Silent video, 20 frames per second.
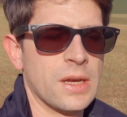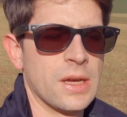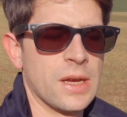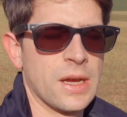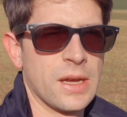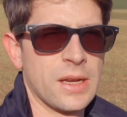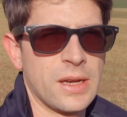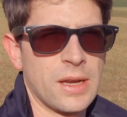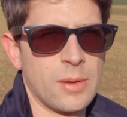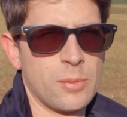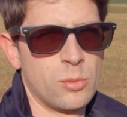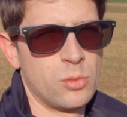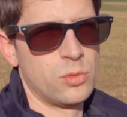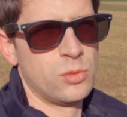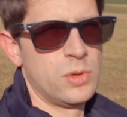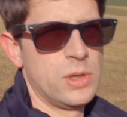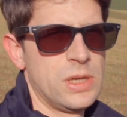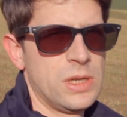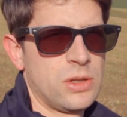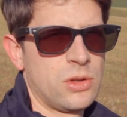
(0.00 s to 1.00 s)
and I'm
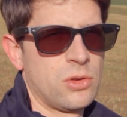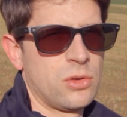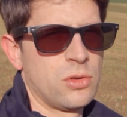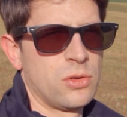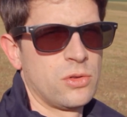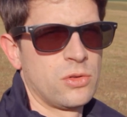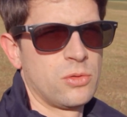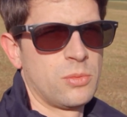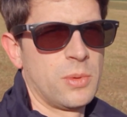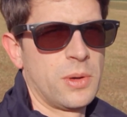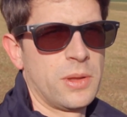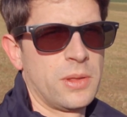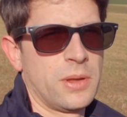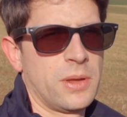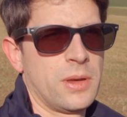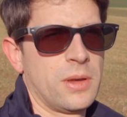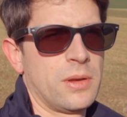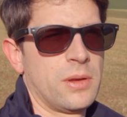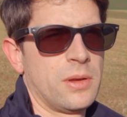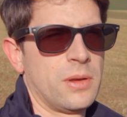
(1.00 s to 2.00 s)
really curious
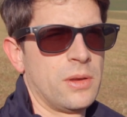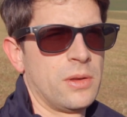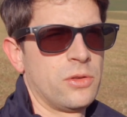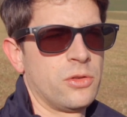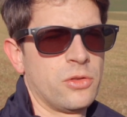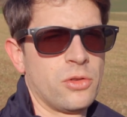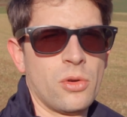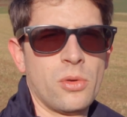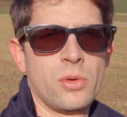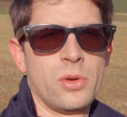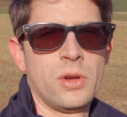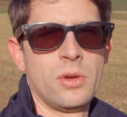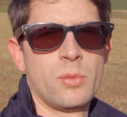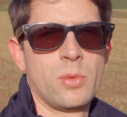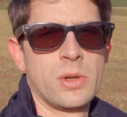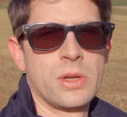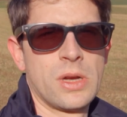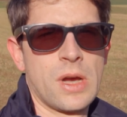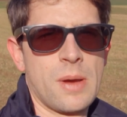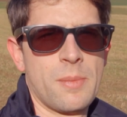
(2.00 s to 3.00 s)
whether Sony
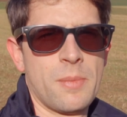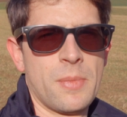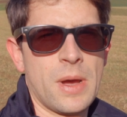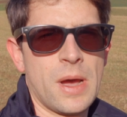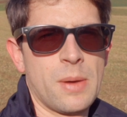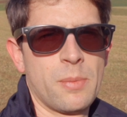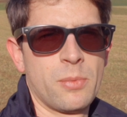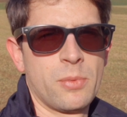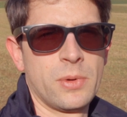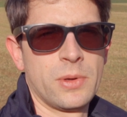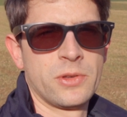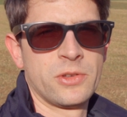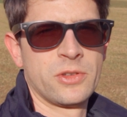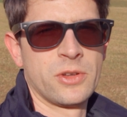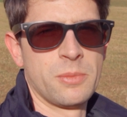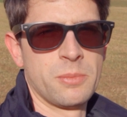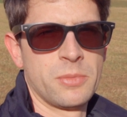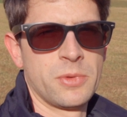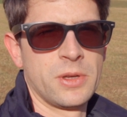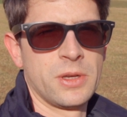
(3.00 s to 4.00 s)
will come up with
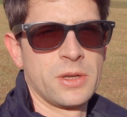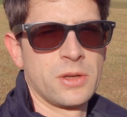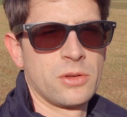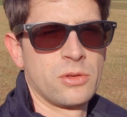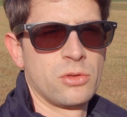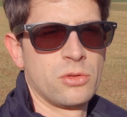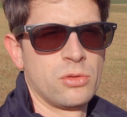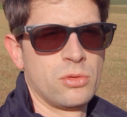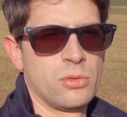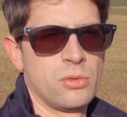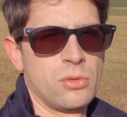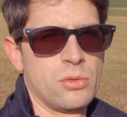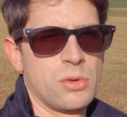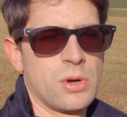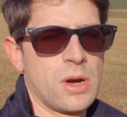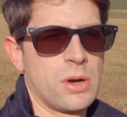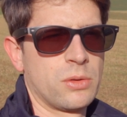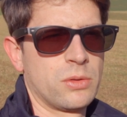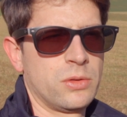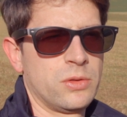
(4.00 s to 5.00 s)
something to,
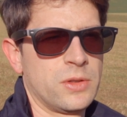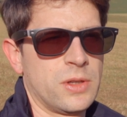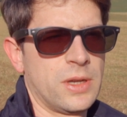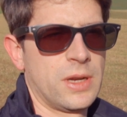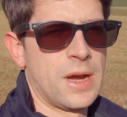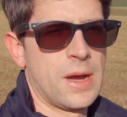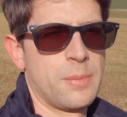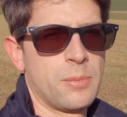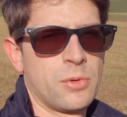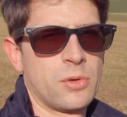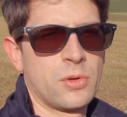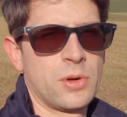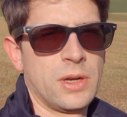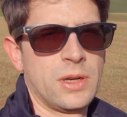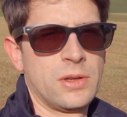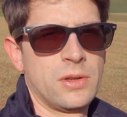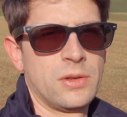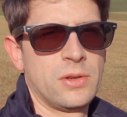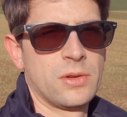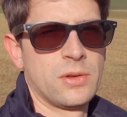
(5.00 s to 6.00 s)
how to say,
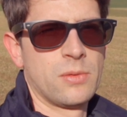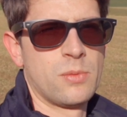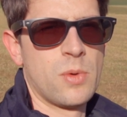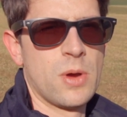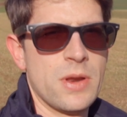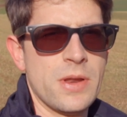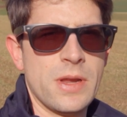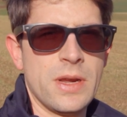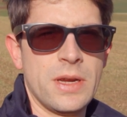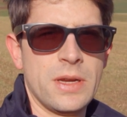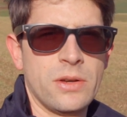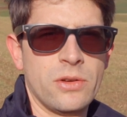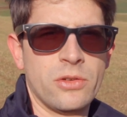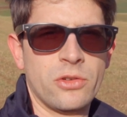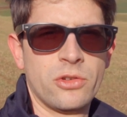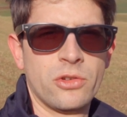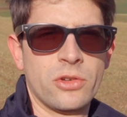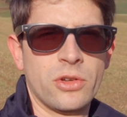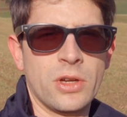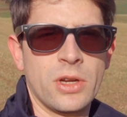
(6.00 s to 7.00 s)
upgrade the
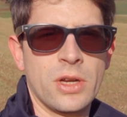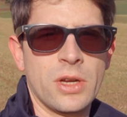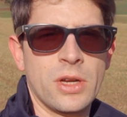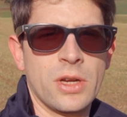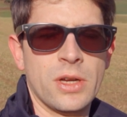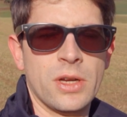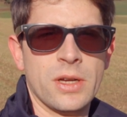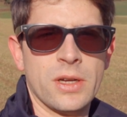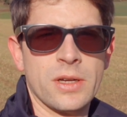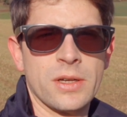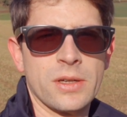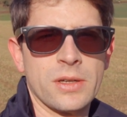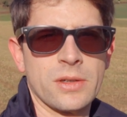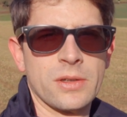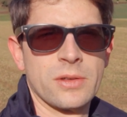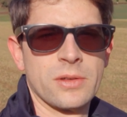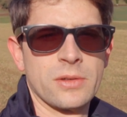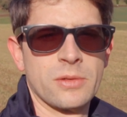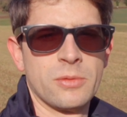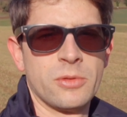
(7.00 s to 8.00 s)
1-inch
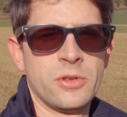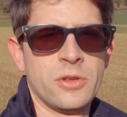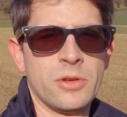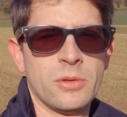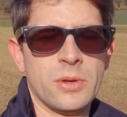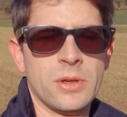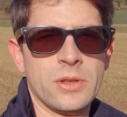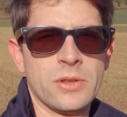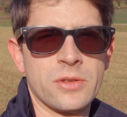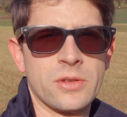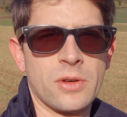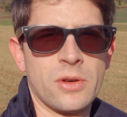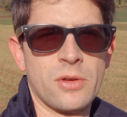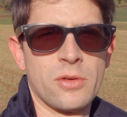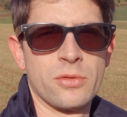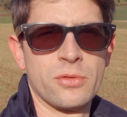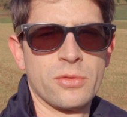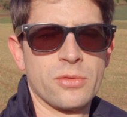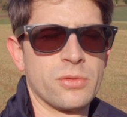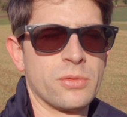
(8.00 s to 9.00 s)
series
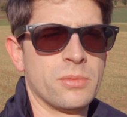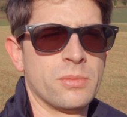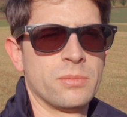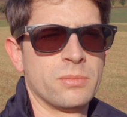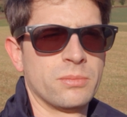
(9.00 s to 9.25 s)
of